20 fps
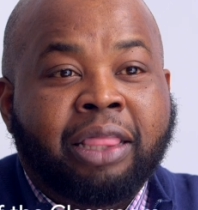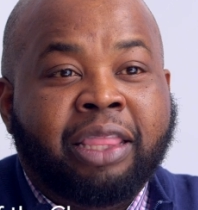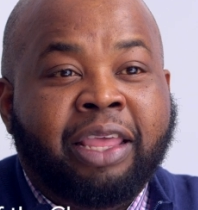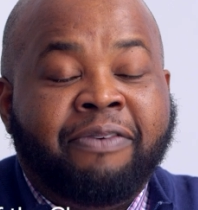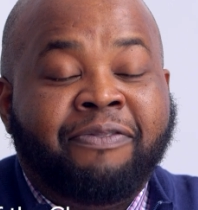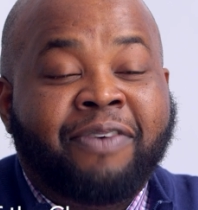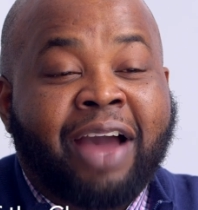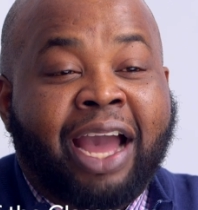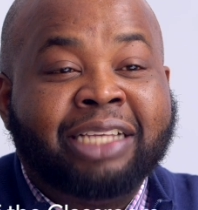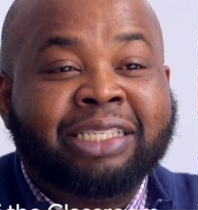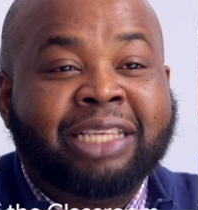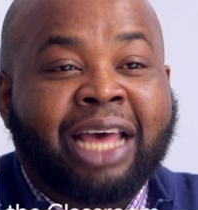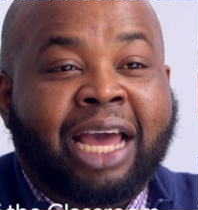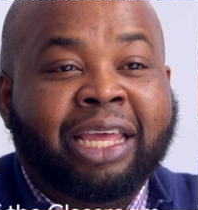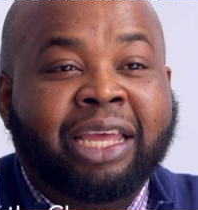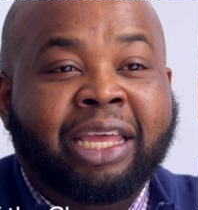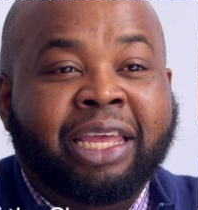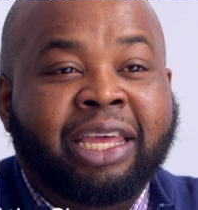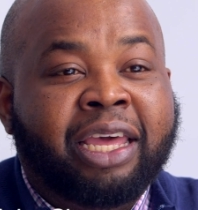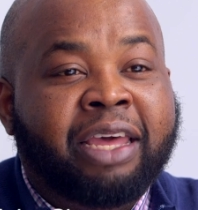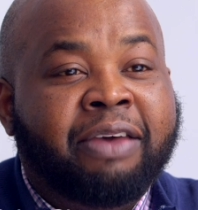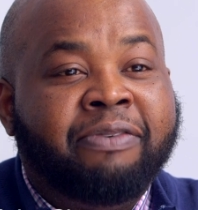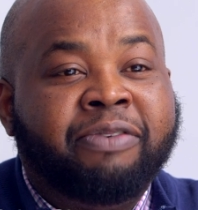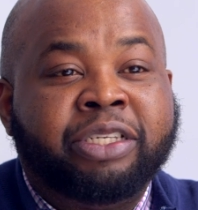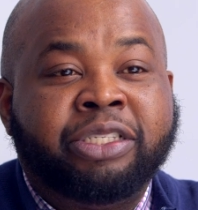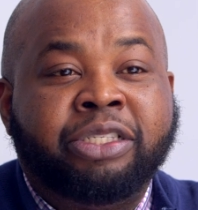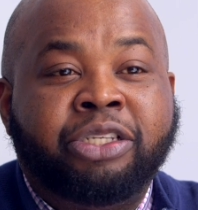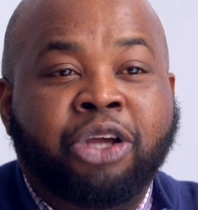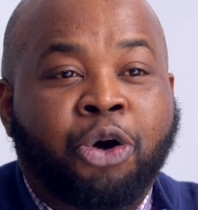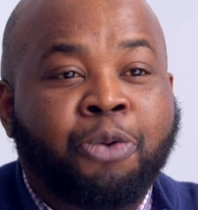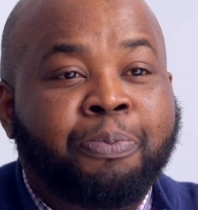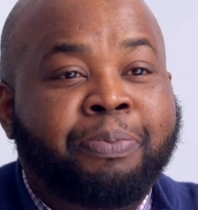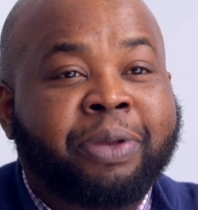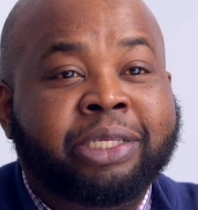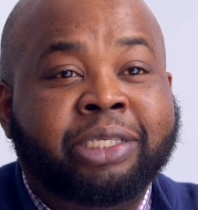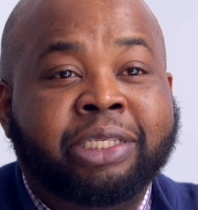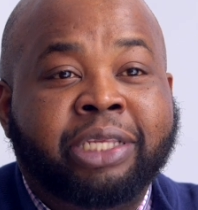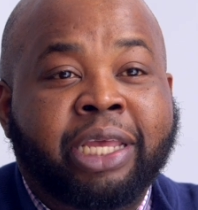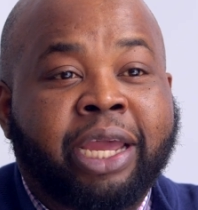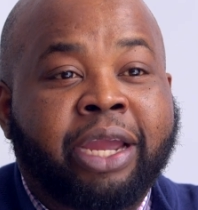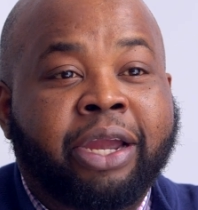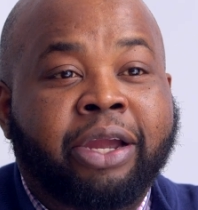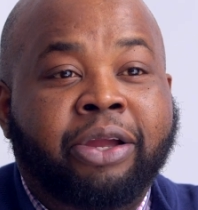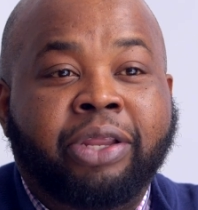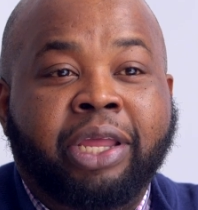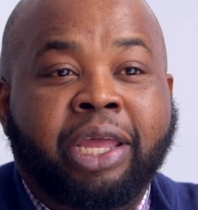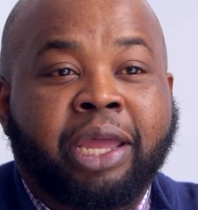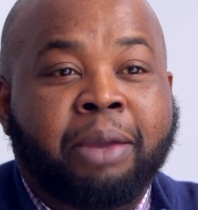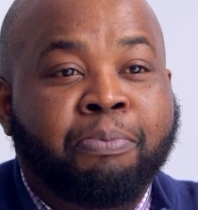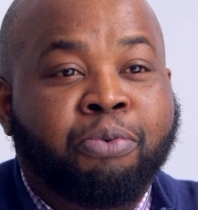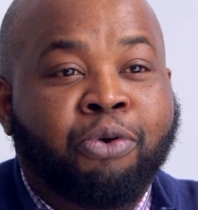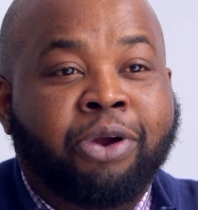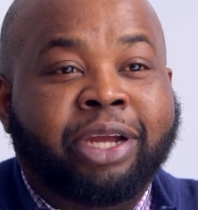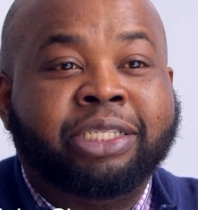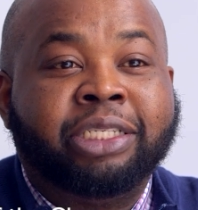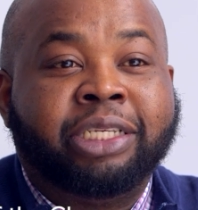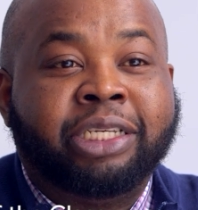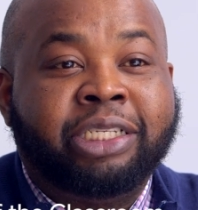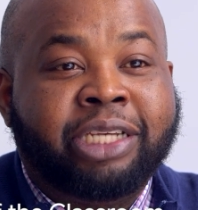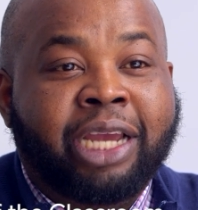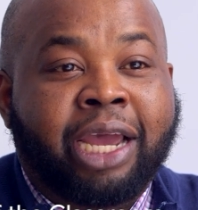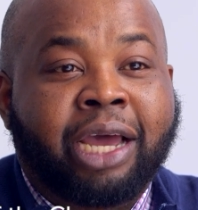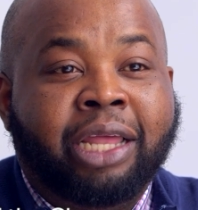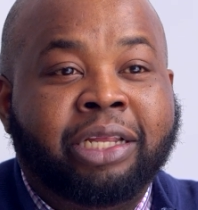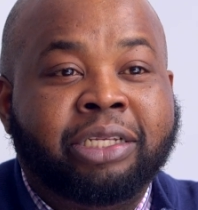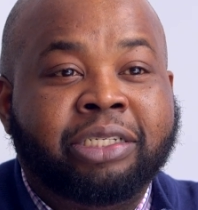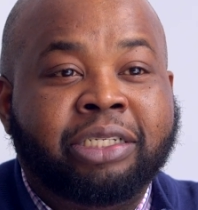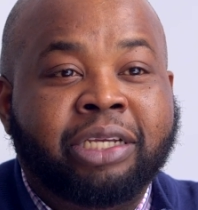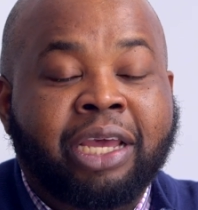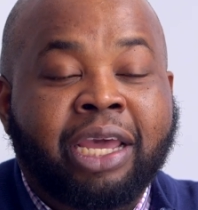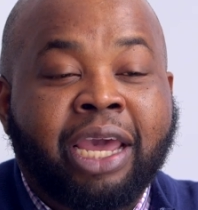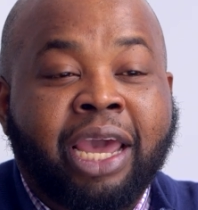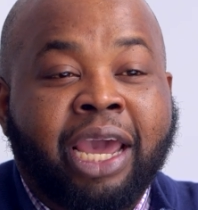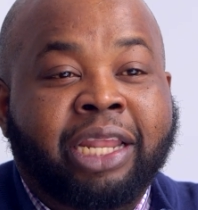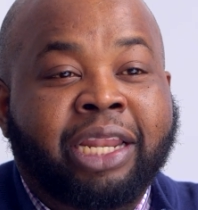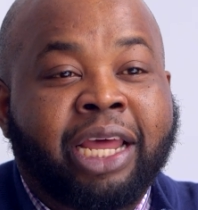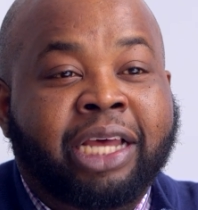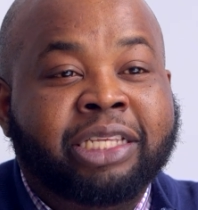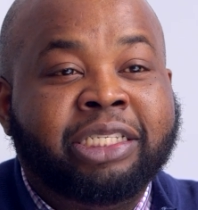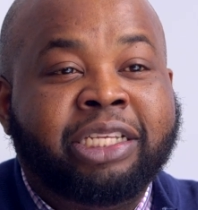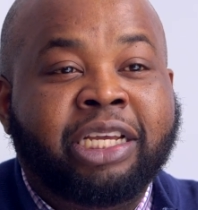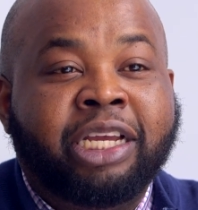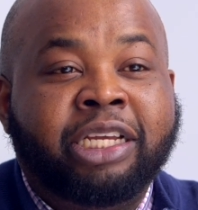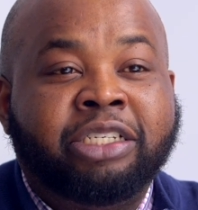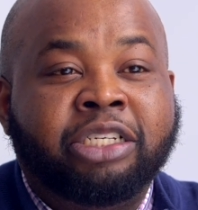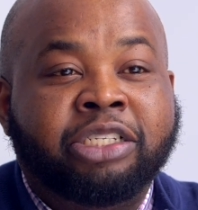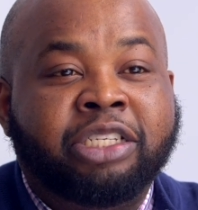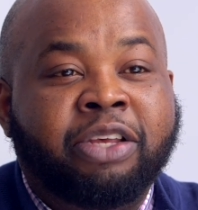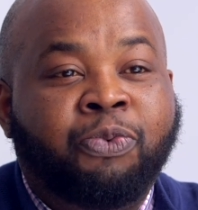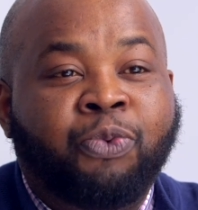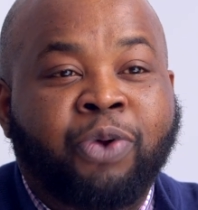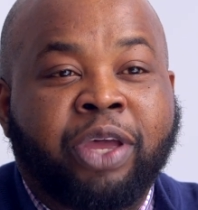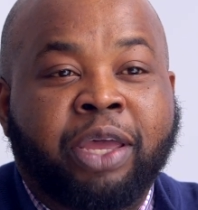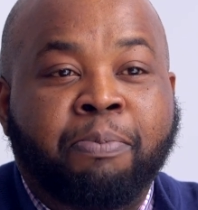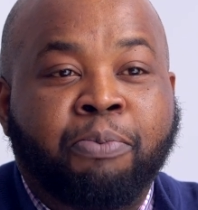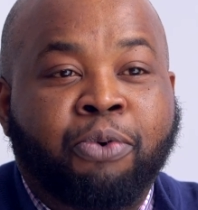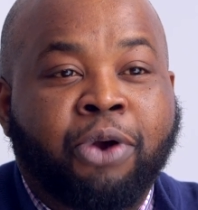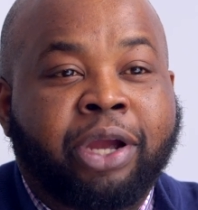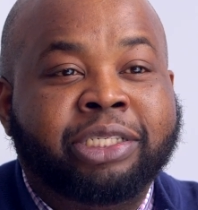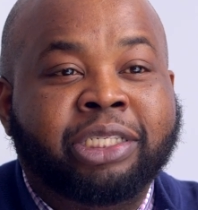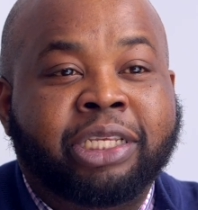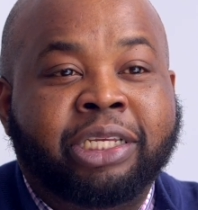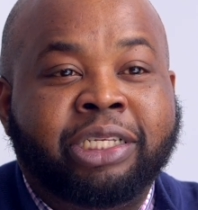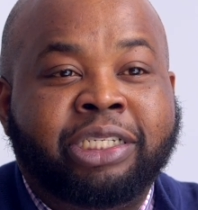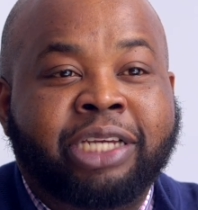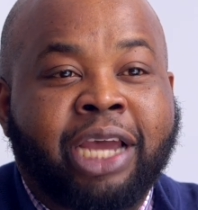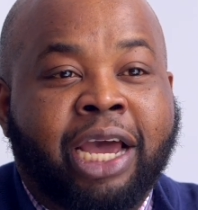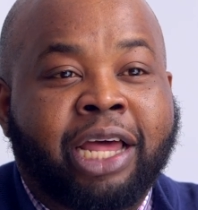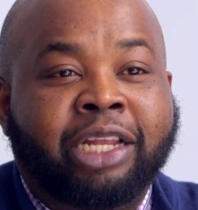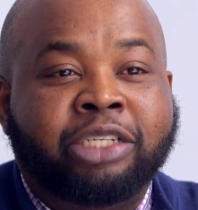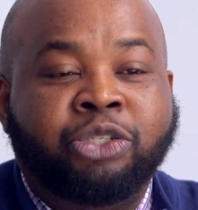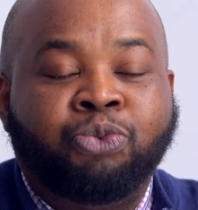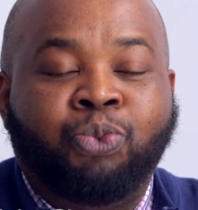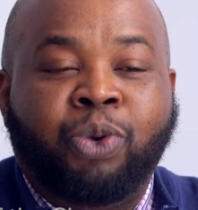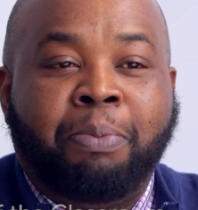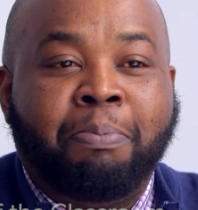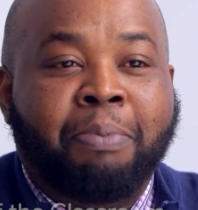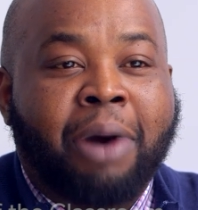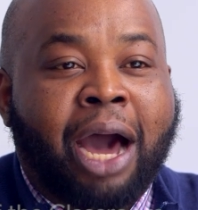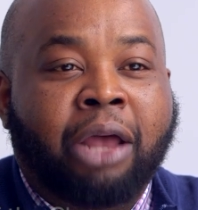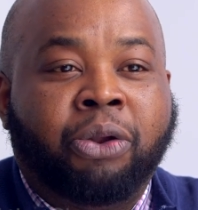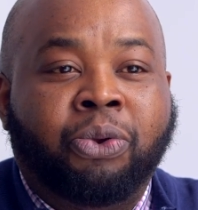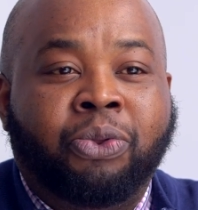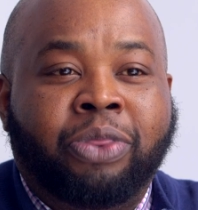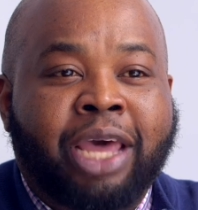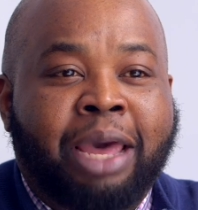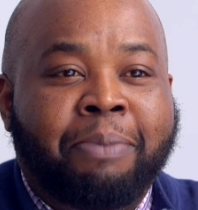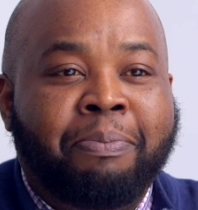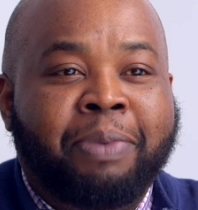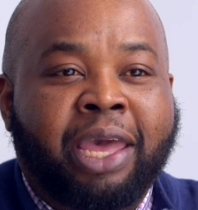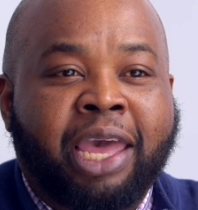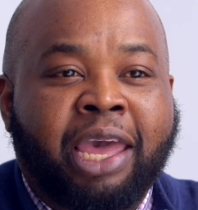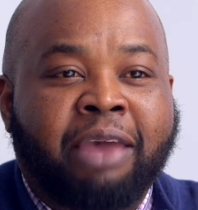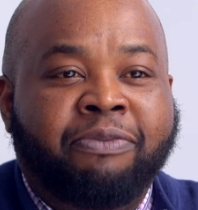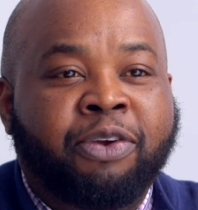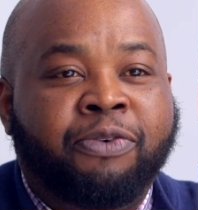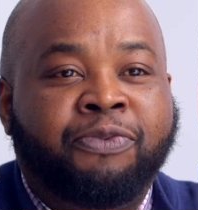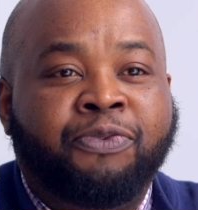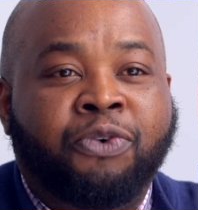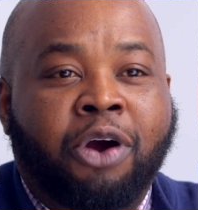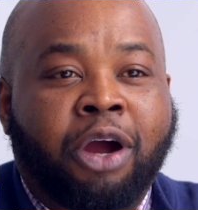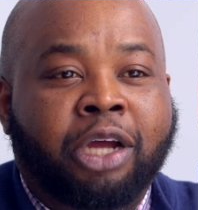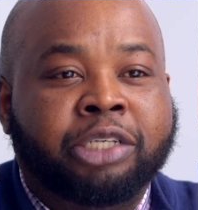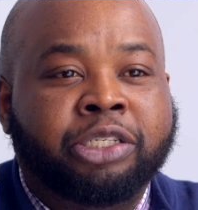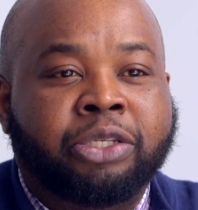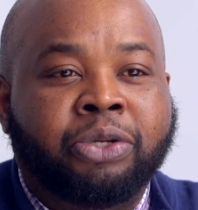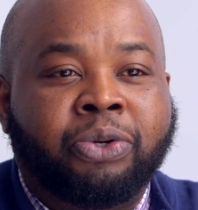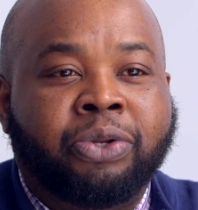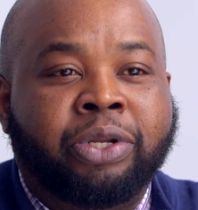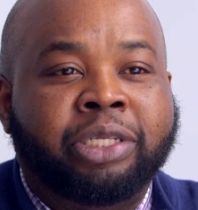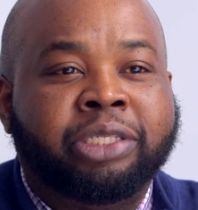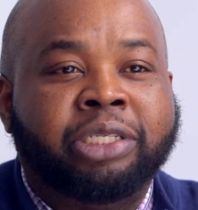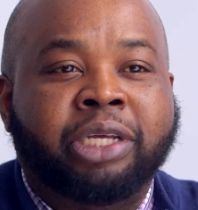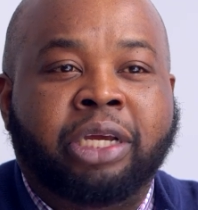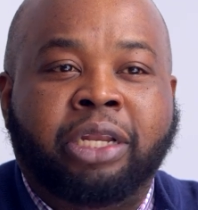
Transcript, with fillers: The advice I can give is don't be scared, embrace the challenge. And as teachers, if we embrace the challenge, we model that behavior for our students,